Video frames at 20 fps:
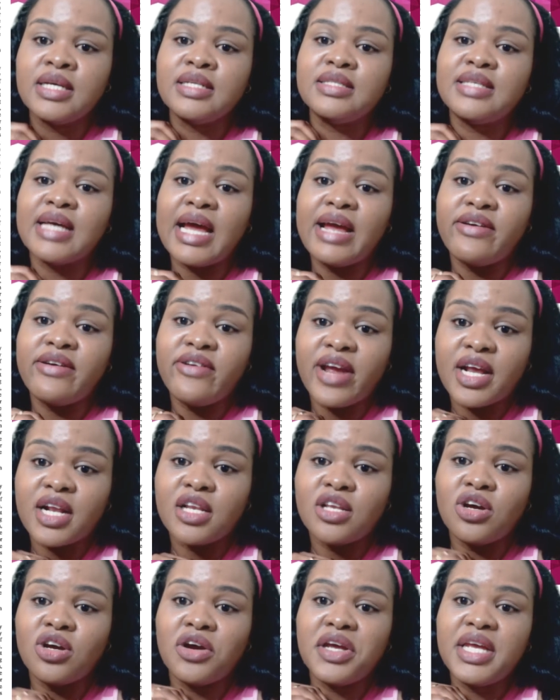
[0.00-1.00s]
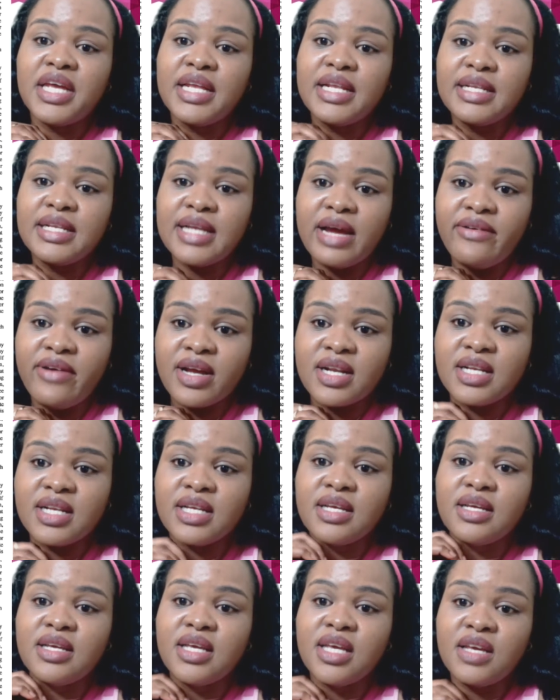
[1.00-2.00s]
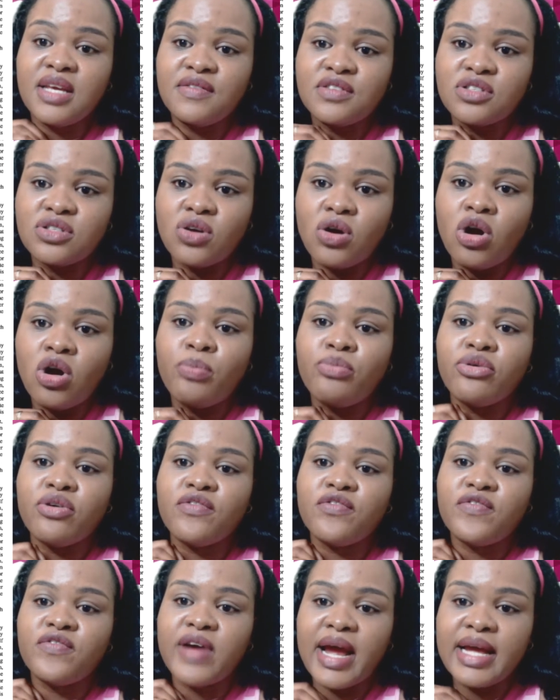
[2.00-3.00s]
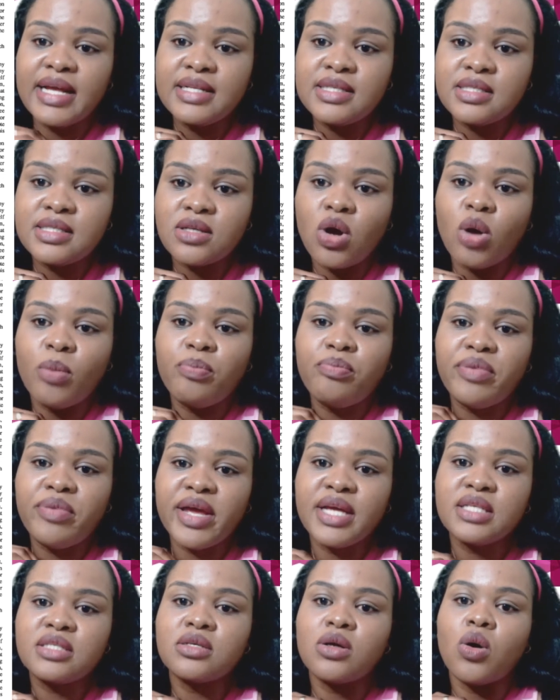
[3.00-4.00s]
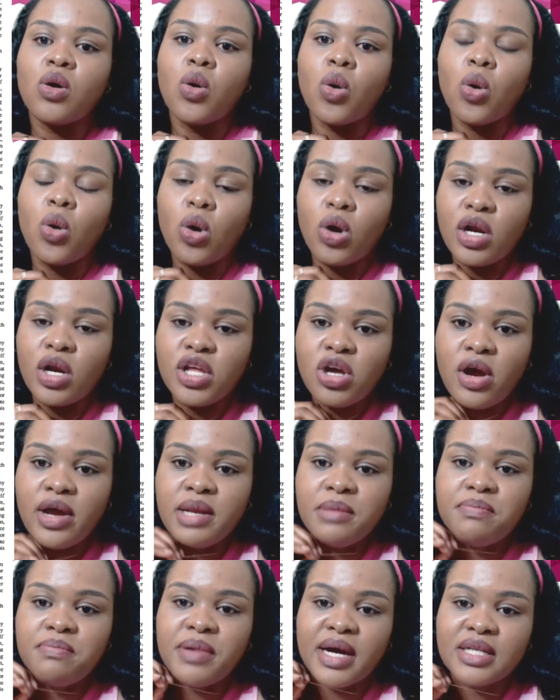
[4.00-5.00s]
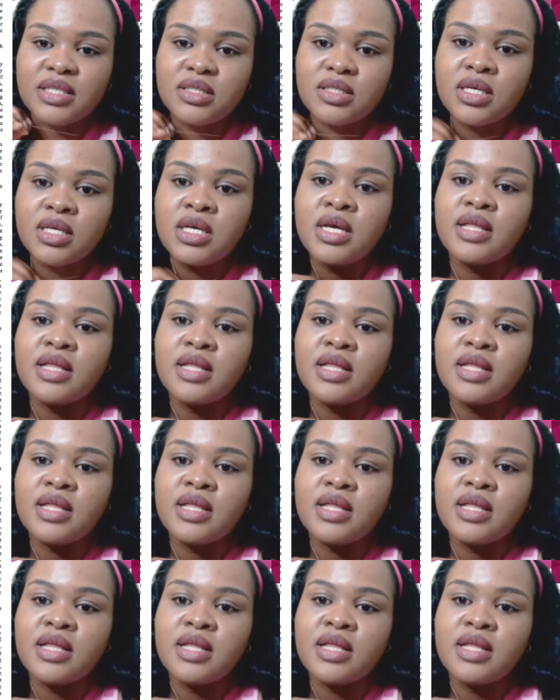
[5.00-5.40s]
directly or indirectly gives or provides or pays, or wholly or in part,